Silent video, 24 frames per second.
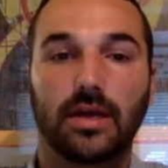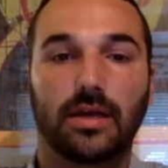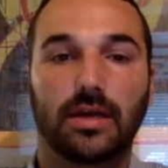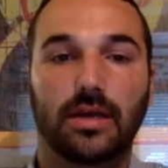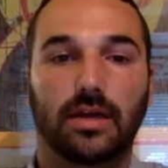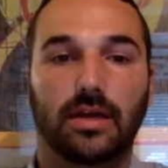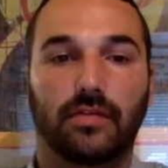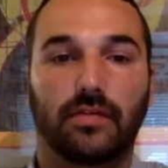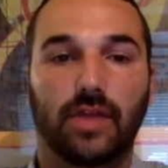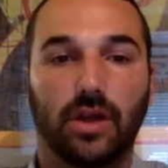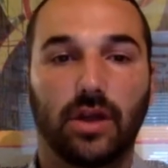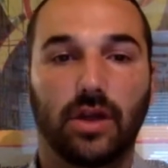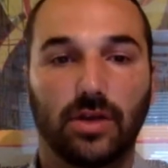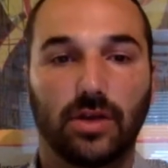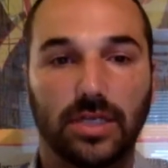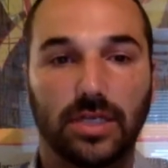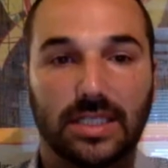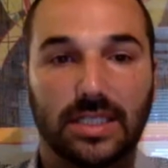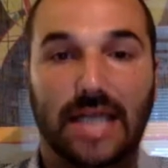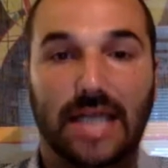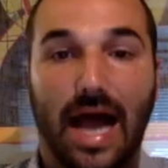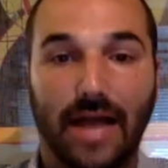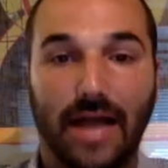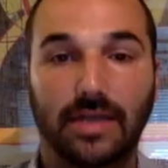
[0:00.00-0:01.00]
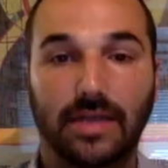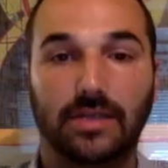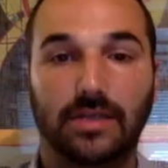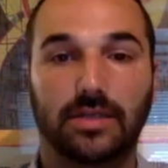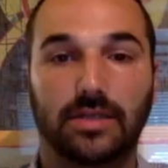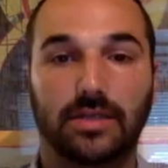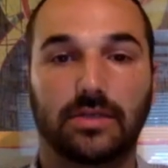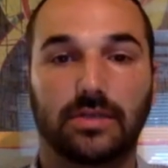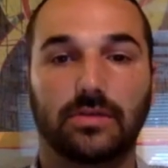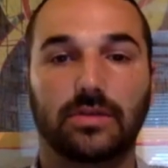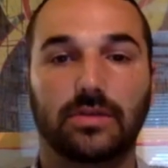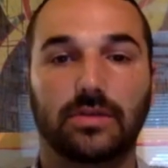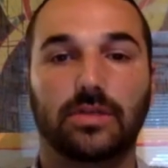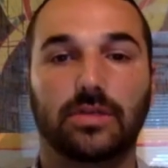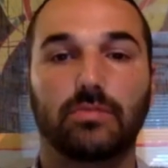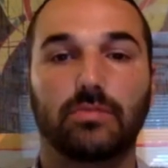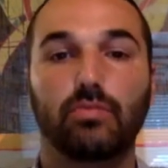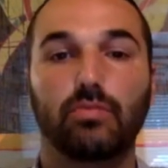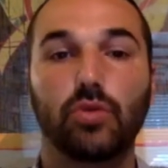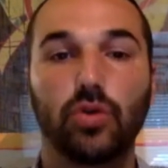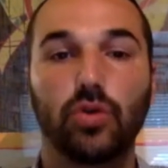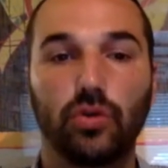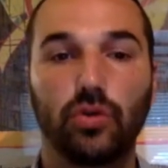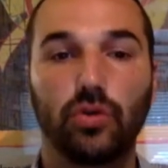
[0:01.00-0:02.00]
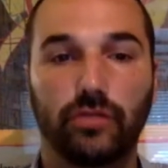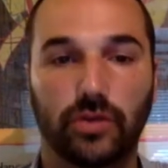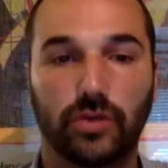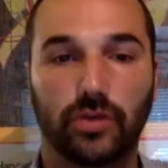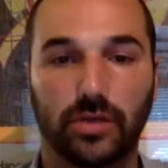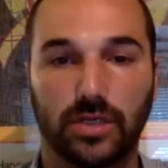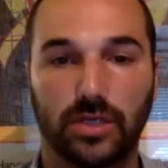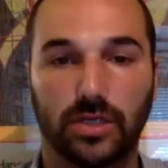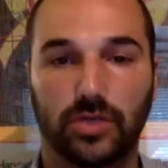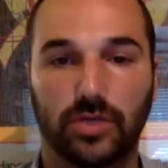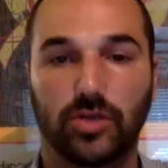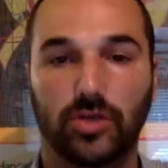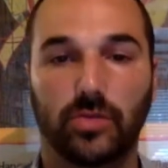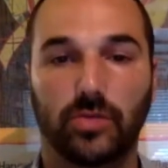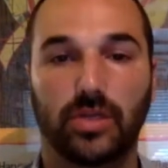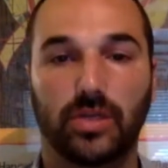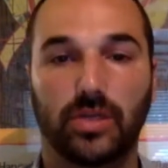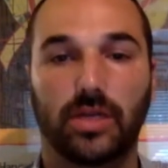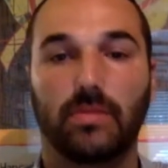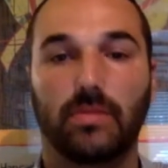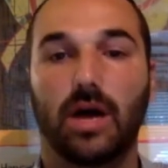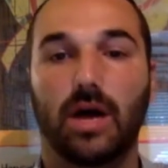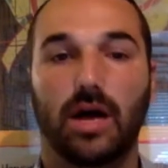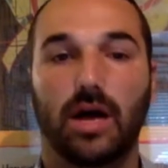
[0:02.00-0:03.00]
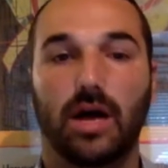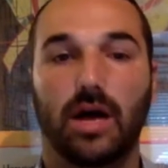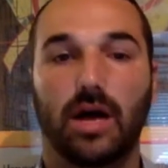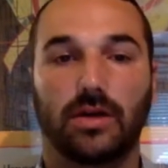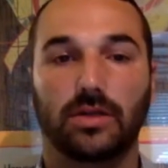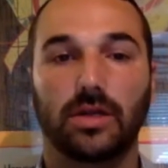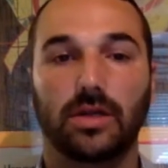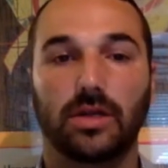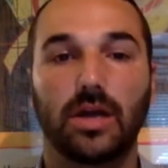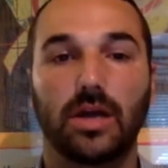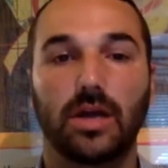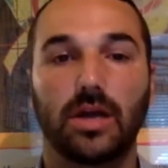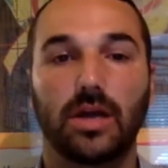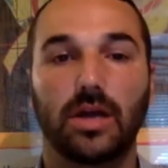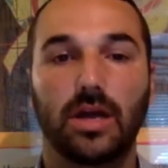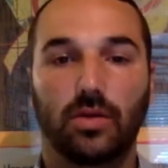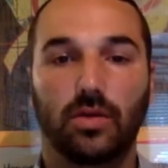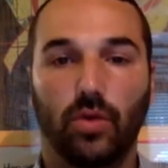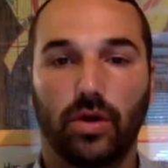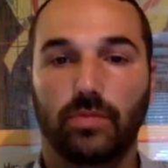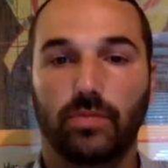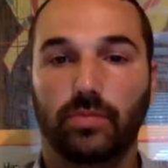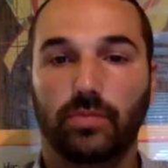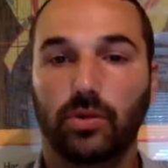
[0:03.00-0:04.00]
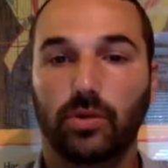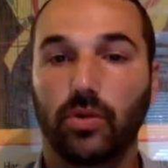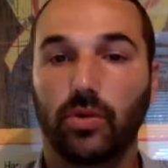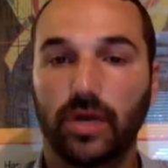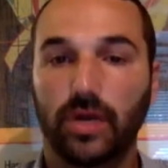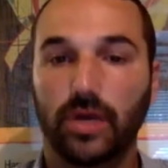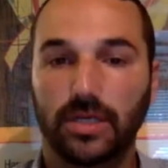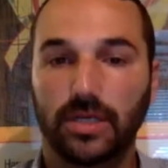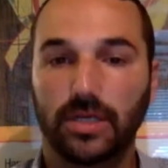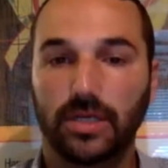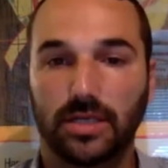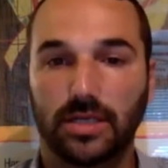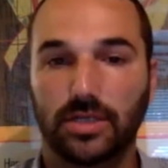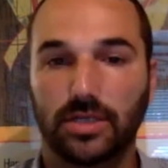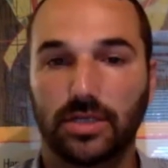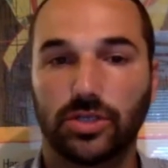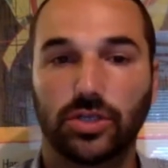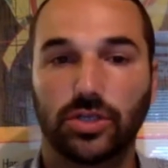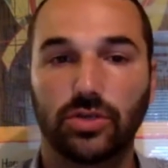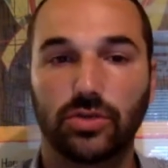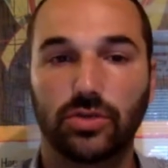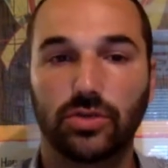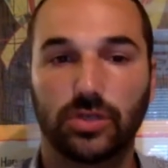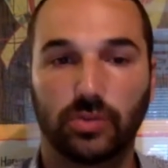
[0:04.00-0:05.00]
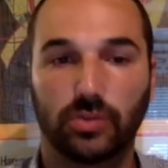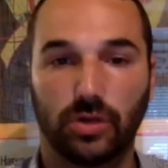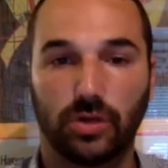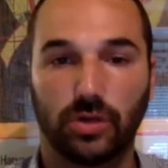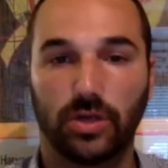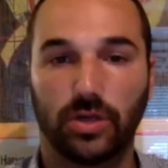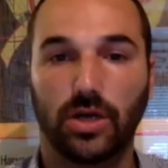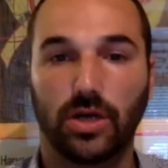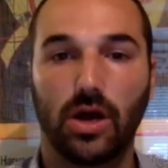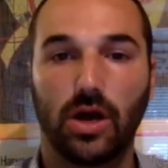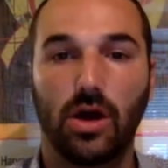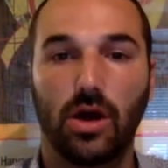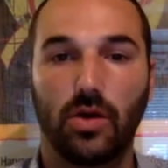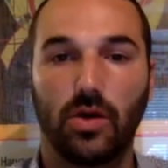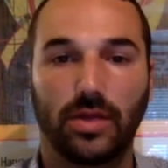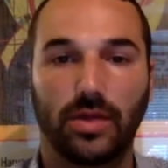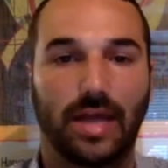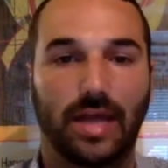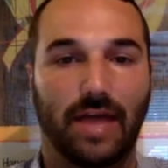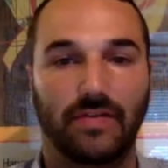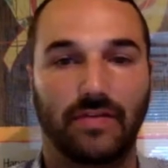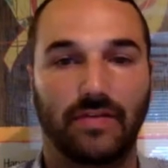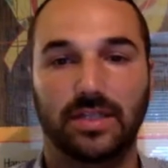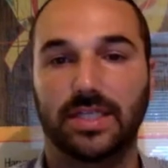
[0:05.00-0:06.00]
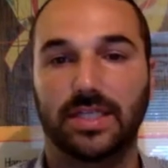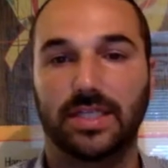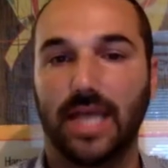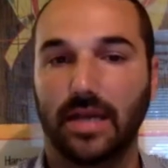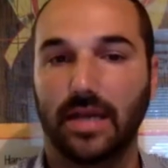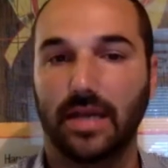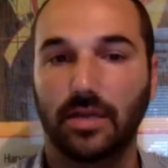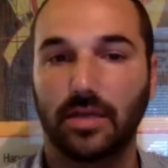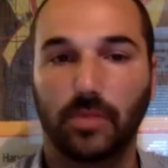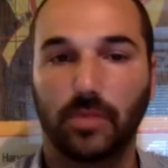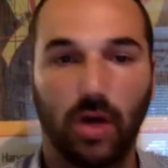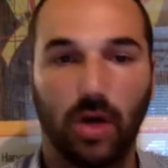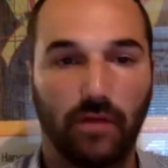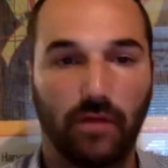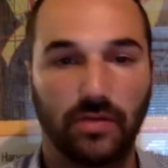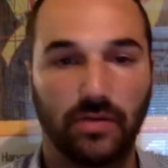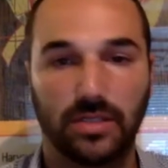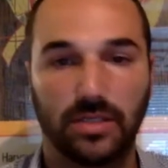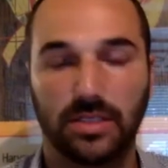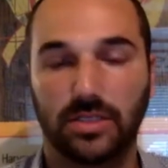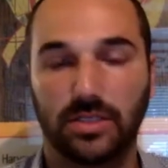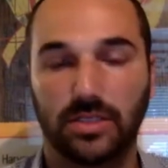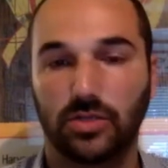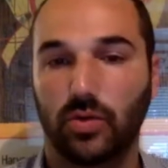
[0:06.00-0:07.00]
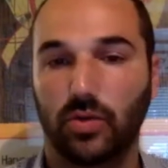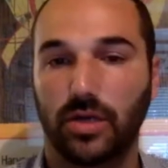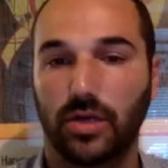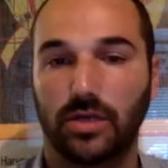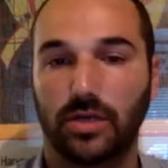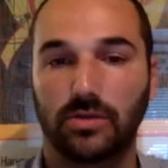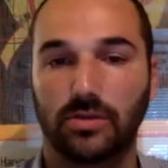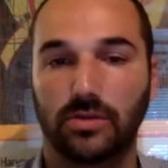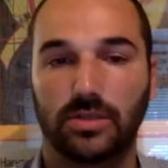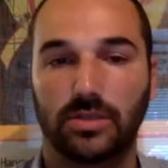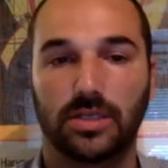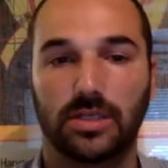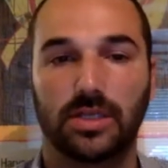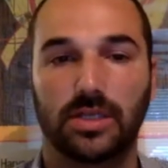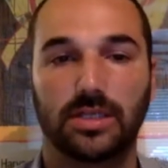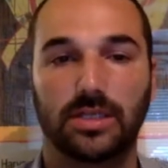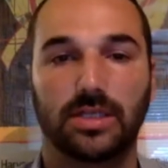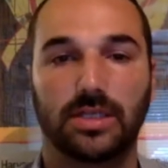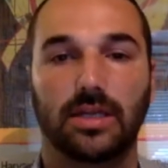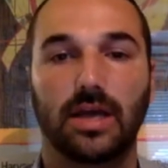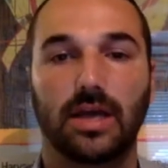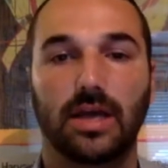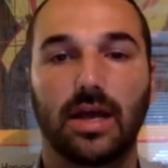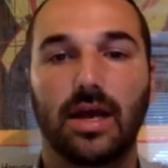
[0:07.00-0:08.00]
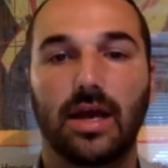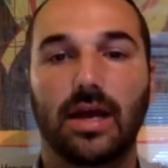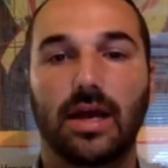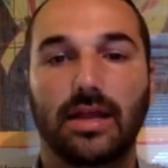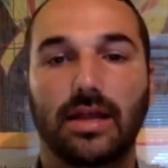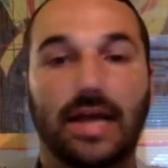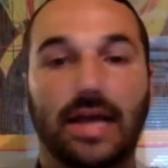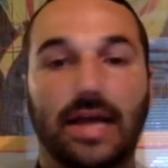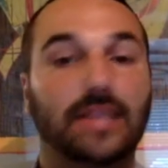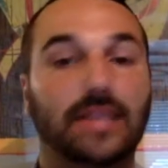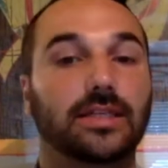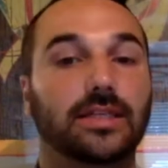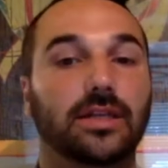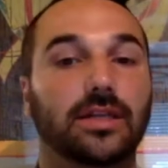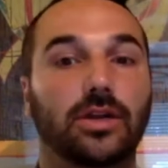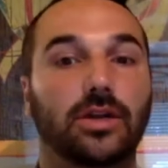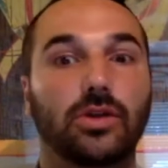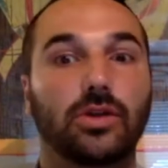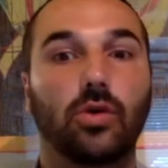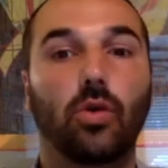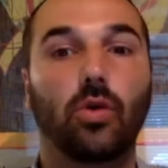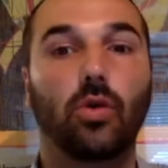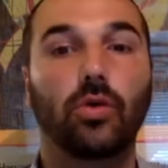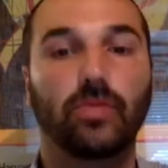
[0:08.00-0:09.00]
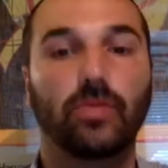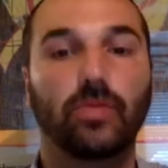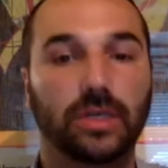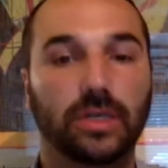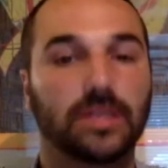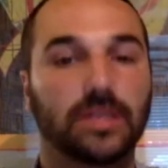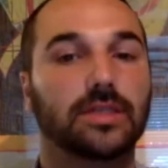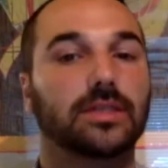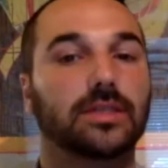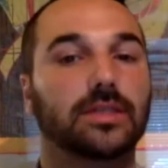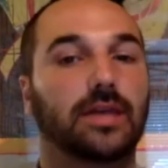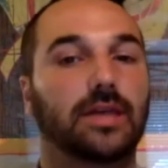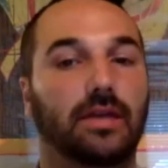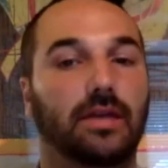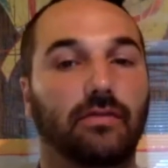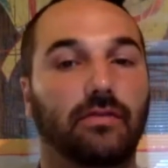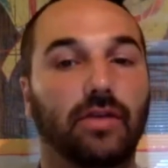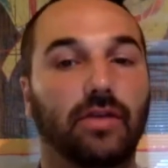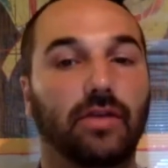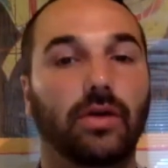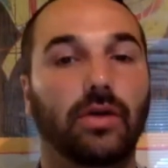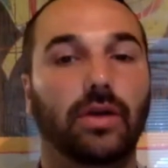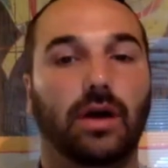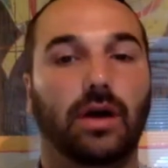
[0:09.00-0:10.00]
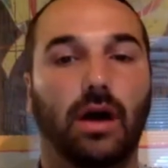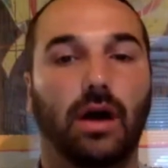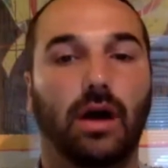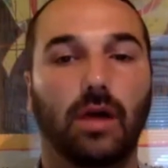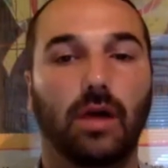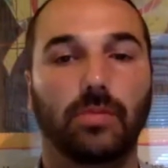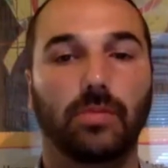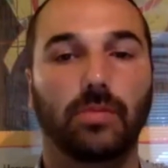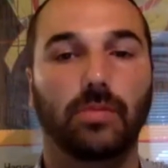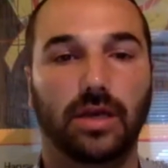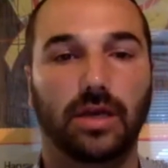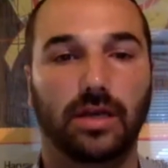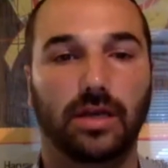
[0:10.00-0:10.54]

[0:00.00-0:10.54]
if they're deciding to move to a distributed model where employees get to choose where to go and they have to stand up offices in 20 new cities, and that's an enormous and very complicated